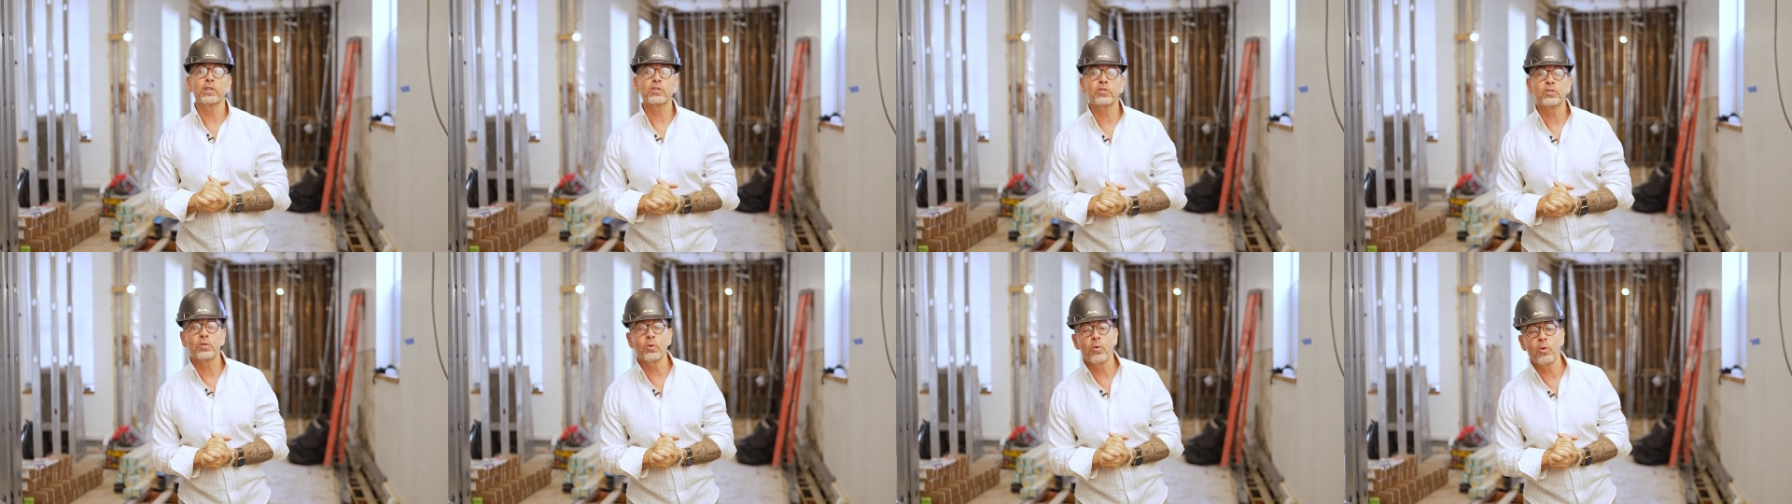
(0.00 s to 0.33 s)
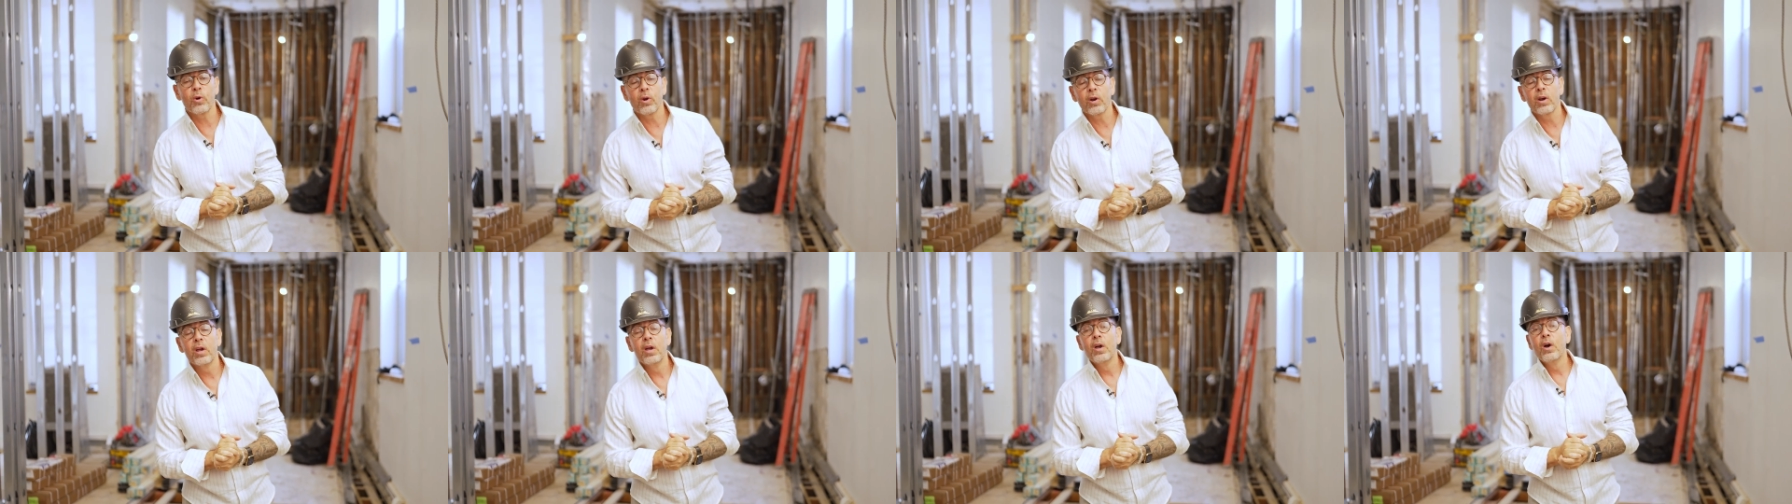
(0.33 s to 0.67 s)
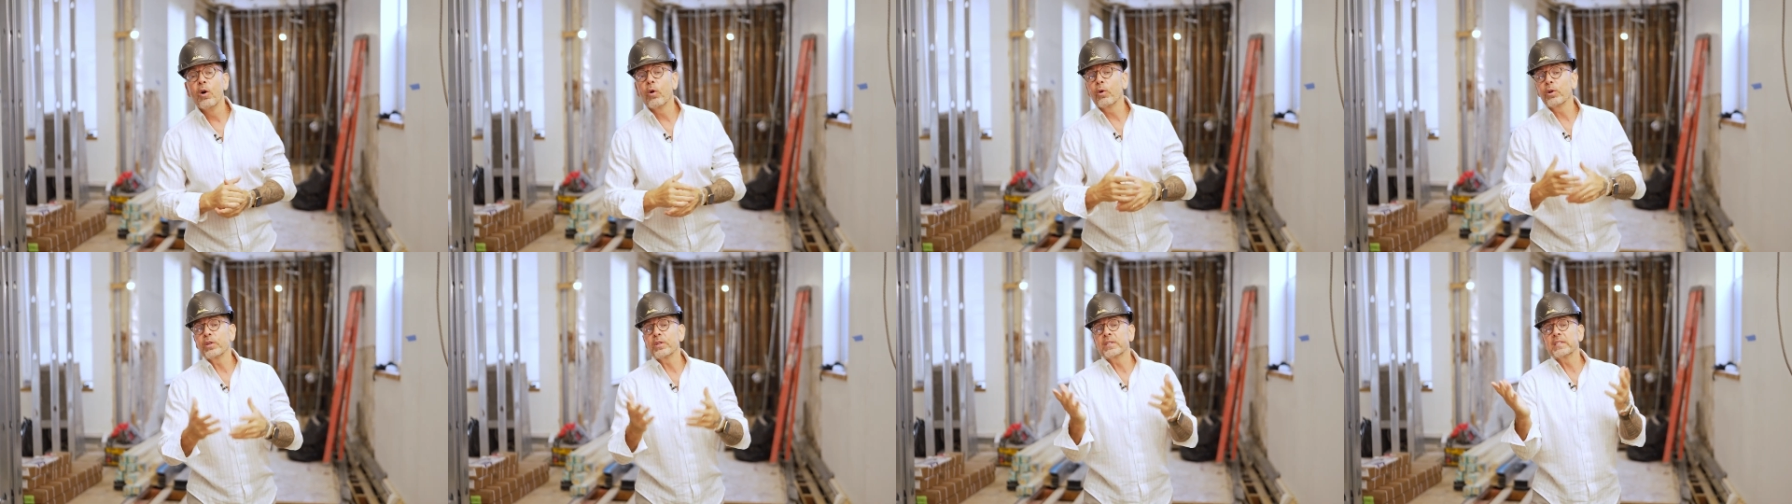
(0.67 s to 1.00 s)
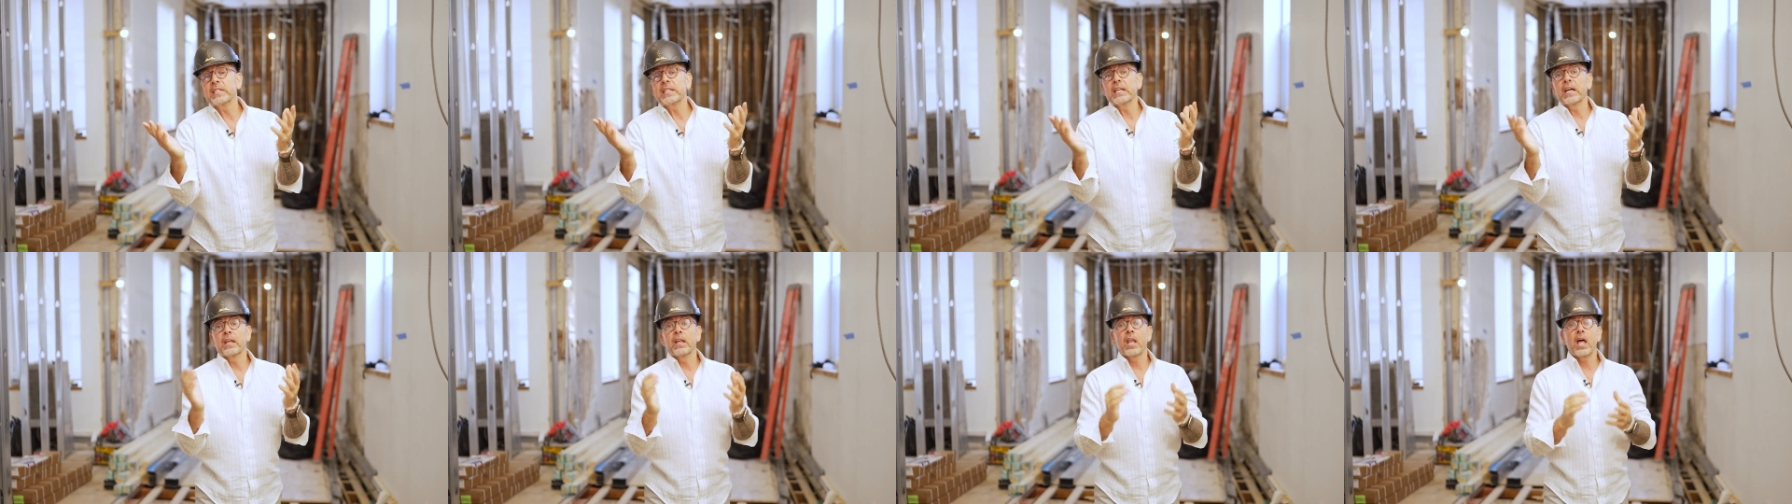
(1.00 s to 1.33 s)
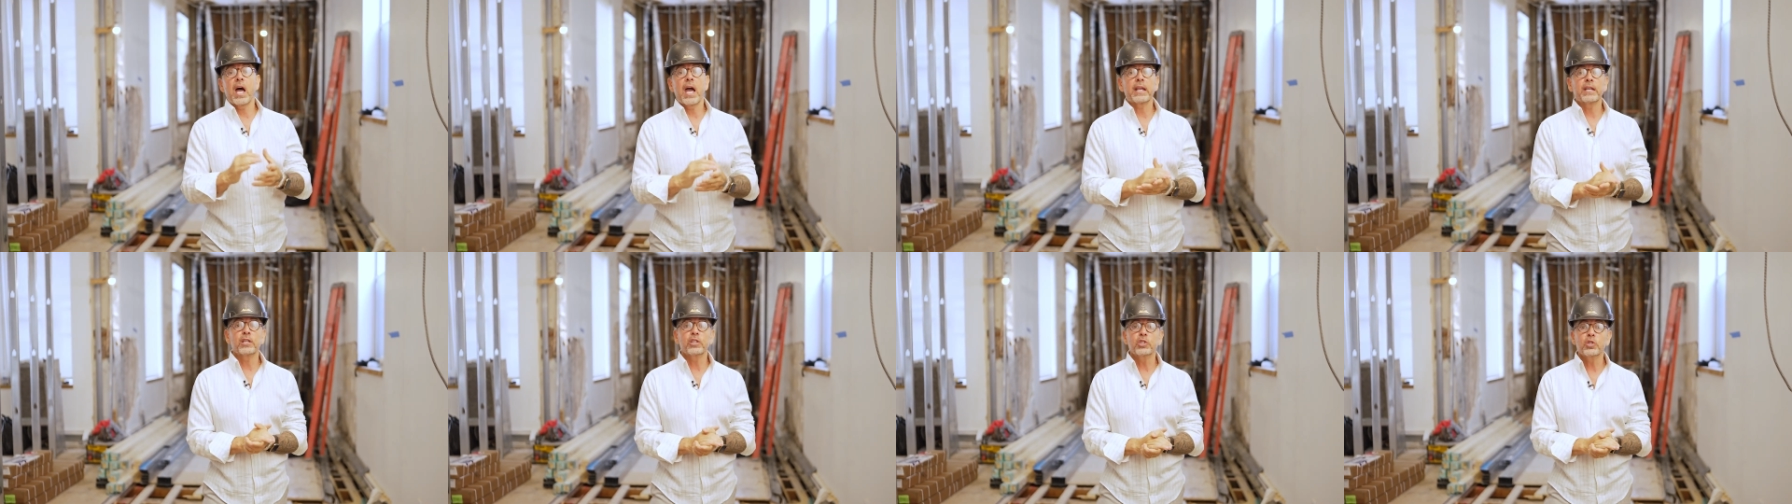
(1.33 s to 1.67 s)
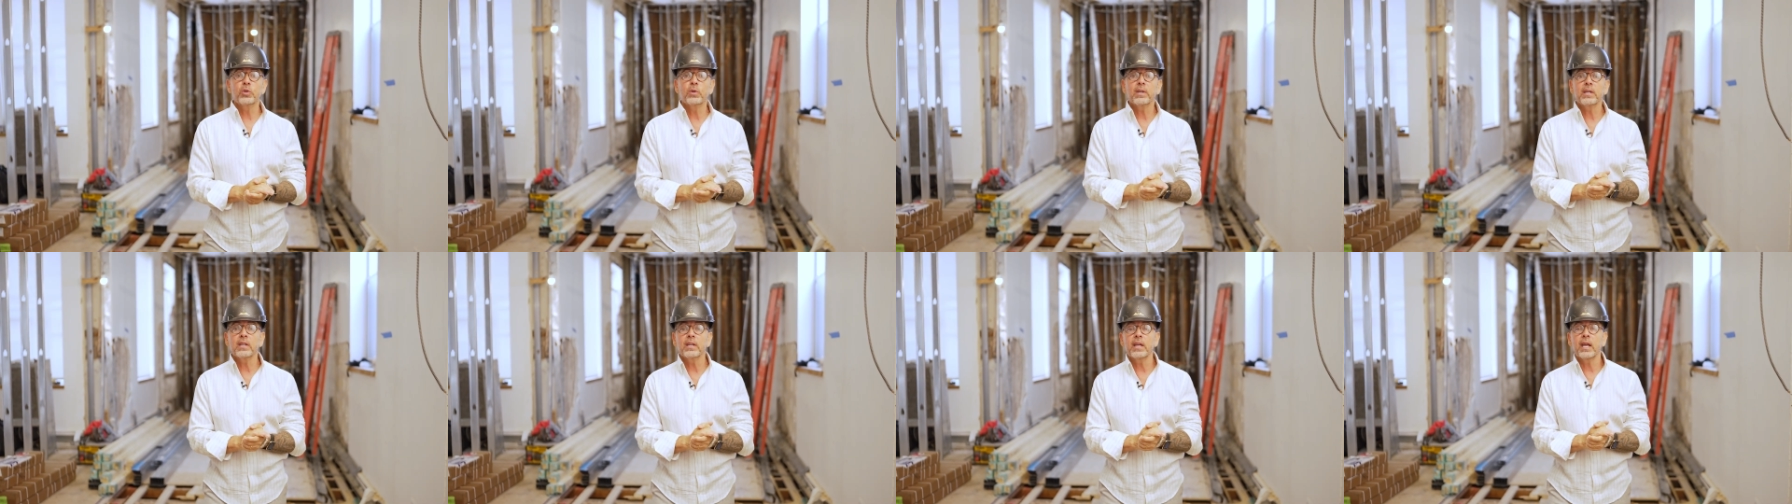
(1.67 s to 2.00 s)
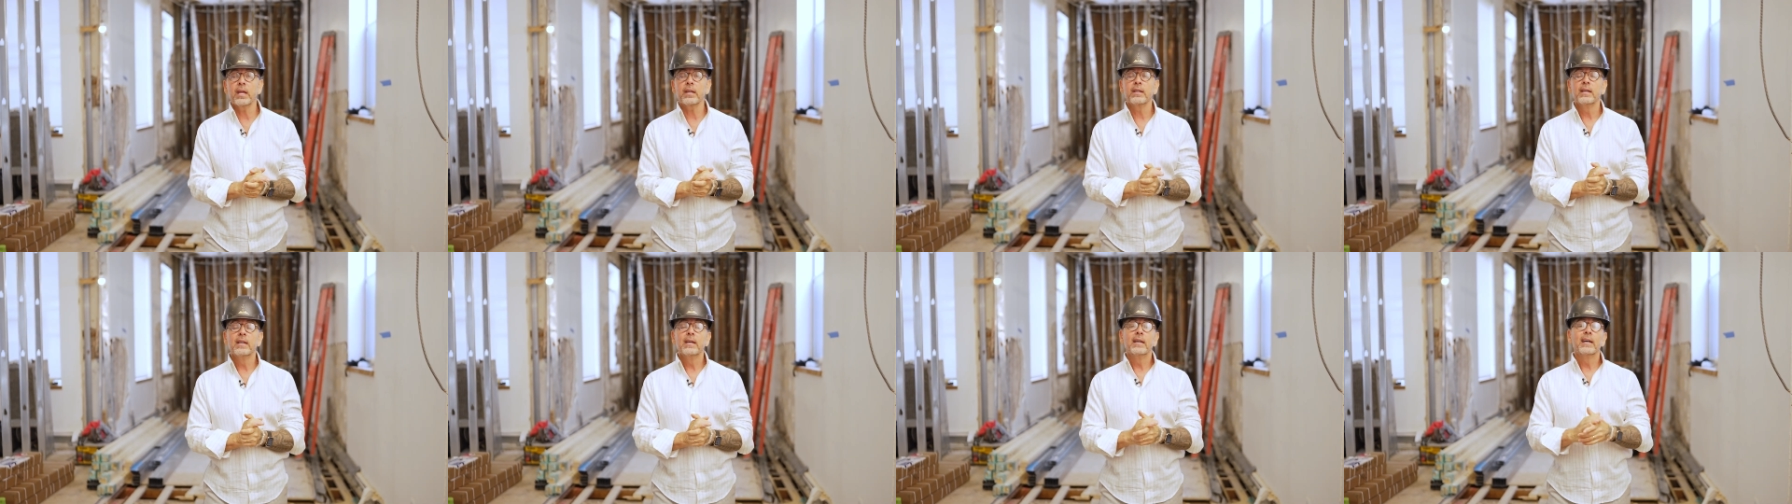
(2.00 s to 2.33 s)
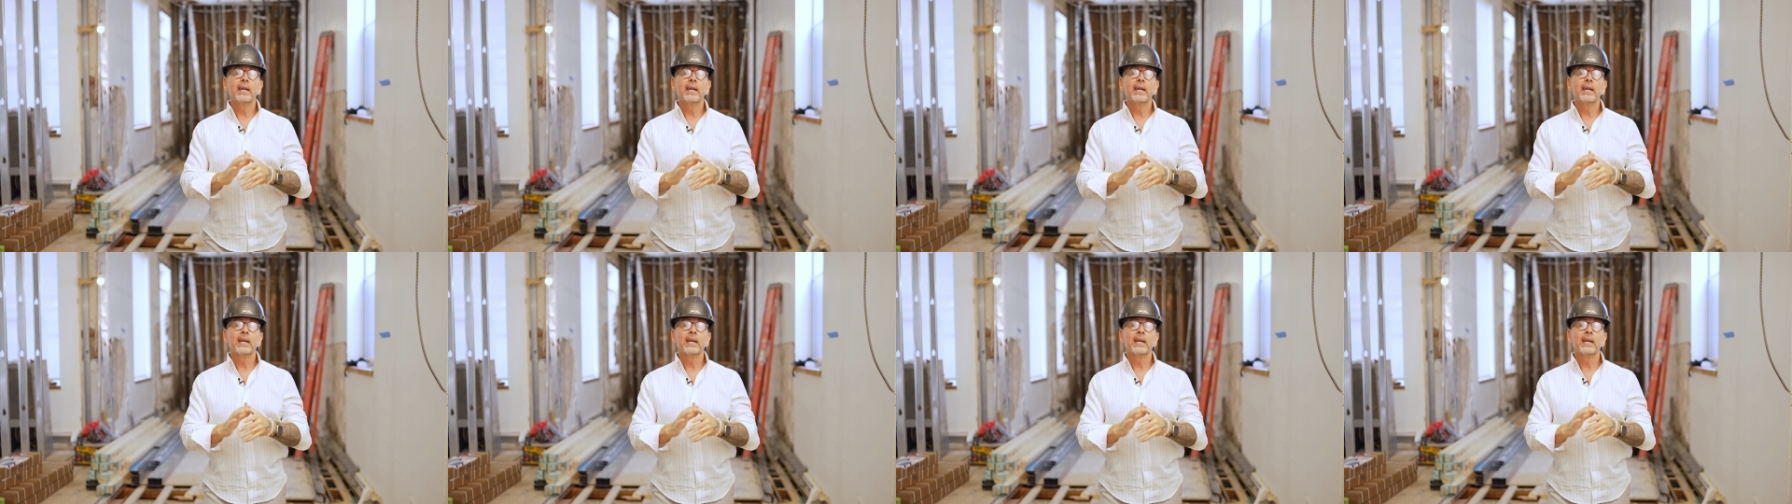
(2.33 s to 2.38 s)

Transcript: store or you see online and you can get